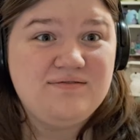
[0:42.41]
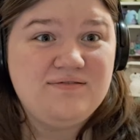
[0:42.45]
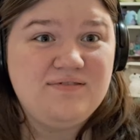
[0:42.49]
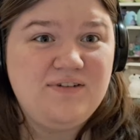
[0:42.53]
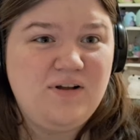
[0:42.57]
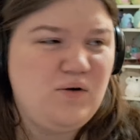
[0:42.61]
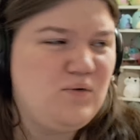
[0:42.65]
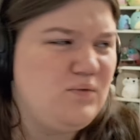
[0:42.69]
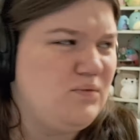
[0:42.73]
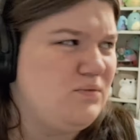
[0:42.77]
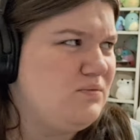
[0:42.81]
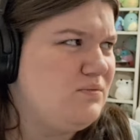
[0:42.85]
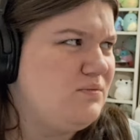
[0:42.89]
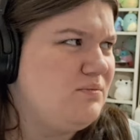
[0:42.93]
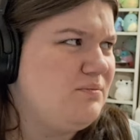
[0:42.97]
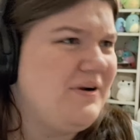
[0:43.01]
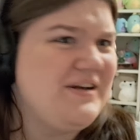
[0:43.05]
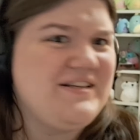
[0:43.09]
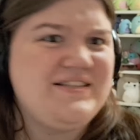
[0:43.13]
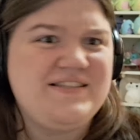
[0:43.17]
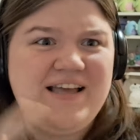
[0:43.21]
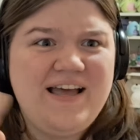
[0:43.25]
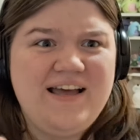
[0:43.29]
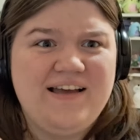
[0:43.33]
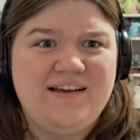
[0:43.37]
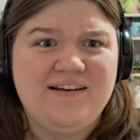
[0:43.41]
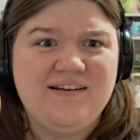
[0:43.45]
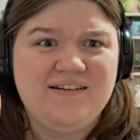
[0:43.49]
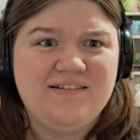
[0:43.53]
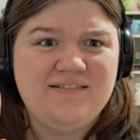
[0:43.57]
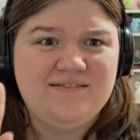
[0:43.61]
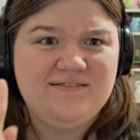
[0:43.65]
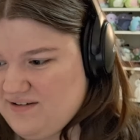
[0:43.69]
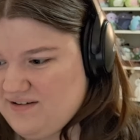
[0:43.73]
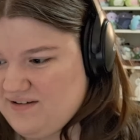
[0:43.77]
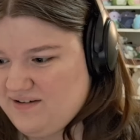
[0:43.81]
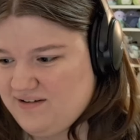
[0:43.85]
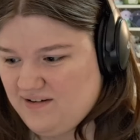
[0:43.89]
No, price tag.
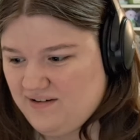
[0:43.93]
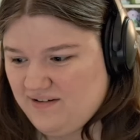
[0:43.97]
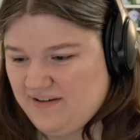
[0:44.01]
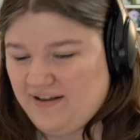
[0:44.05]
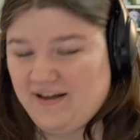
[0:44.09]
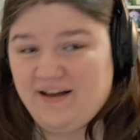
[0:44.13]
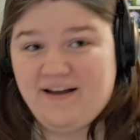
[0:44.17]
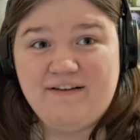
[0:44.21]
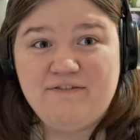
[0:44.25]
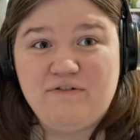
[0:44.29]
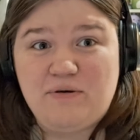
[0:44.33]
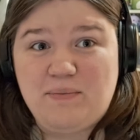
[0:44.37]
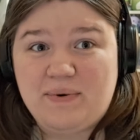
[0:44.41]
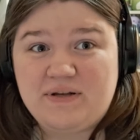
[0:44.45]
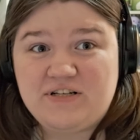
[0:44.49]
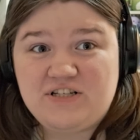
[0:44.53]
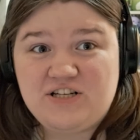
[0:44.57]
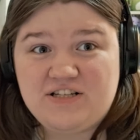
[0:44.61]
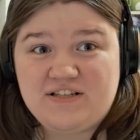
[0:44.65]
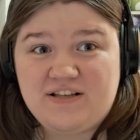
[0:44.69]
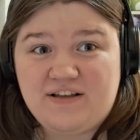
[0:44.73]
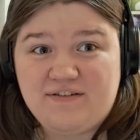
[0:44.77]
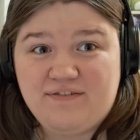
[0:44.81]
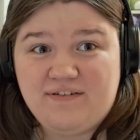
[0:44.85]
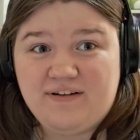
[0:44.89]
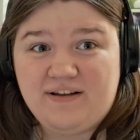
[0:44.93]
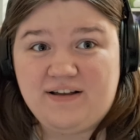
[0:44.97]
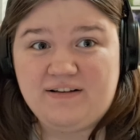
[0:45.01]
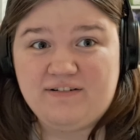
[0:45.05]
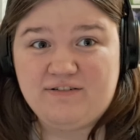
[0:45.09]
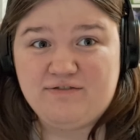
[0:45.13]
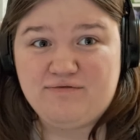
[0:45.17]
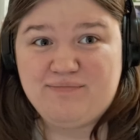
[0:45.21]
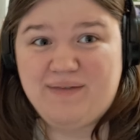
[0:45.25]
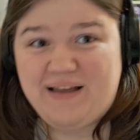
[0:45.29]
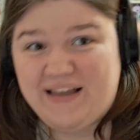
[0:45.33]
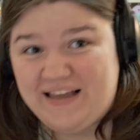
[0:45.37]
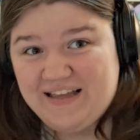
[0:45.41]
Yeah, I have a bunch of stuff I
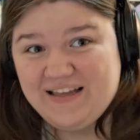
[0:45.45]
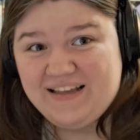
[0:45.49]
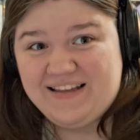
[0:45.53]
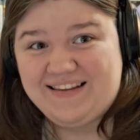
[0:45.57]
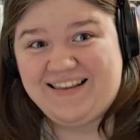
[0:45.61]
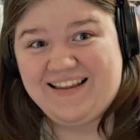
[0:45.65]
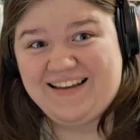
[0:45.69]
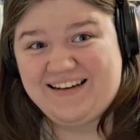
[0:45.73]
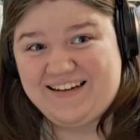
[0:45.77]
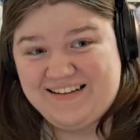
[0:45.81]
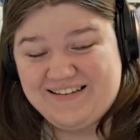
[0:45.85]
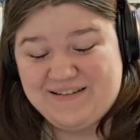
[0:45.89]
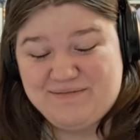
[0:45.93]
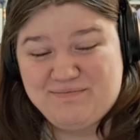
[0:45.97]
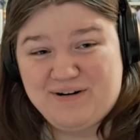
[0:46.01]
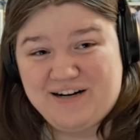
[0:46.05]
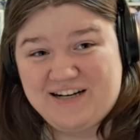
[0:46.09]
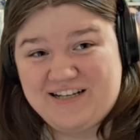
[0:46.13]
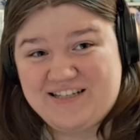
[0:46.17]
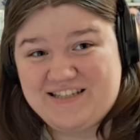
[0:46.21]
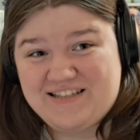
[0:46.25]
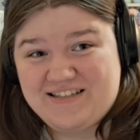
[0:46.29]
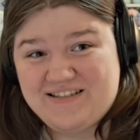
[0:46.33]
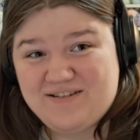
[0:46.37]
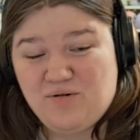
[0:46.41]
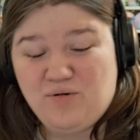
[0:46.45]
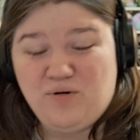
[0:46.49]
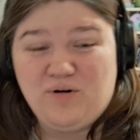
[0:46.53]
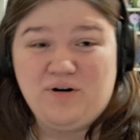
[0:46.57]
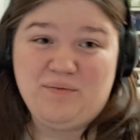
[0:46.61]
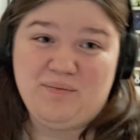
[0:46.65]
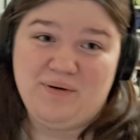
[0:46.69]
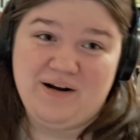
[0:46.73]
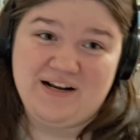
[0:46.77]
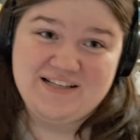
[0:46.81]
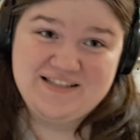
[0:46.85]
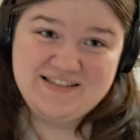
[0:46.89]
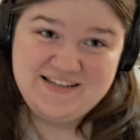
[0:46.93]
have made that I need to price or
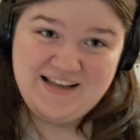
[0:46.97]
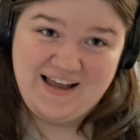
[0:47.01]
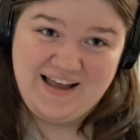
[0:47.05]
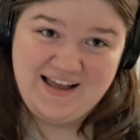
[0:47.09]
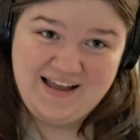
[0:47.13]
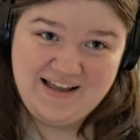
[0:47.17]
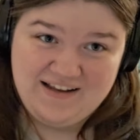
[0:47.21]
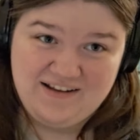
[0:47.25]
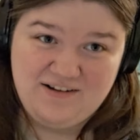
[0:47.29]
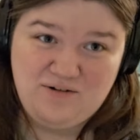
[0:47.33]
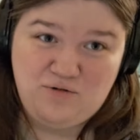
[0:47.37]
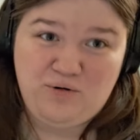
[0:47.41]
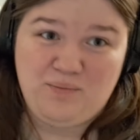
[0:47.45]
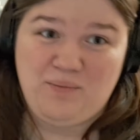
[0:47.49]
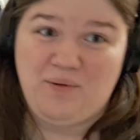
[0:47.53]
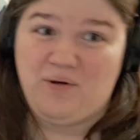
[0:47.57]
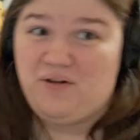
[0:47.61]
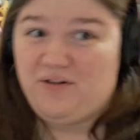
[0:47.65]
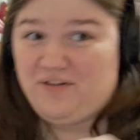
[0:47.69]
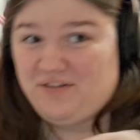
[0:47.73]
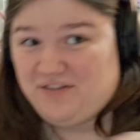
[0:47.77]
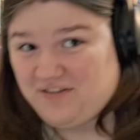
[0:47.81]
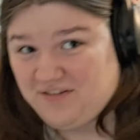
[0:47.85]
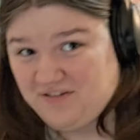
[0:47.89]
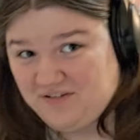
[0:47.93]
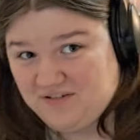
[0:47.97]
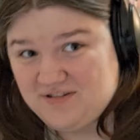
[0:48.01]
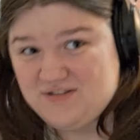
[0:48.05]
price tag or both.